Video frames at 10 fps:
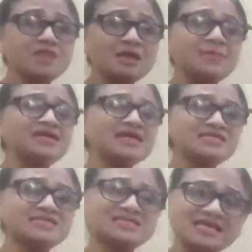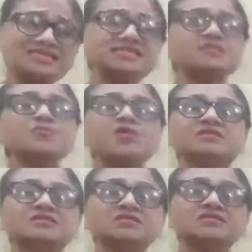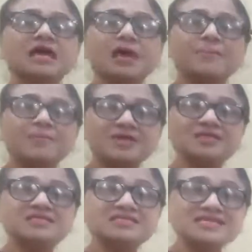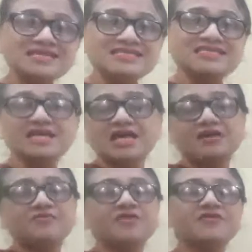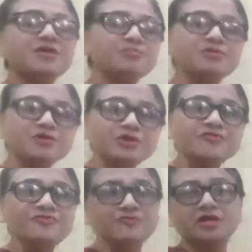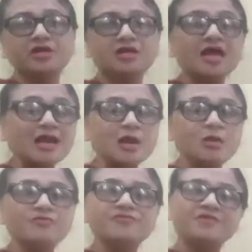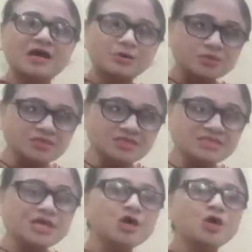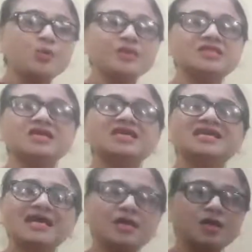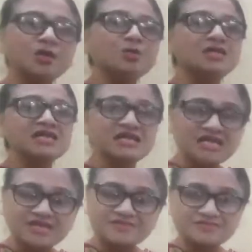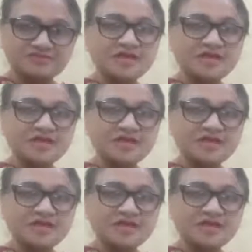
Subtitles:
but its seeds is poisonous, but the seeds gave a very beautiful yellow flowers with the yellow leaves,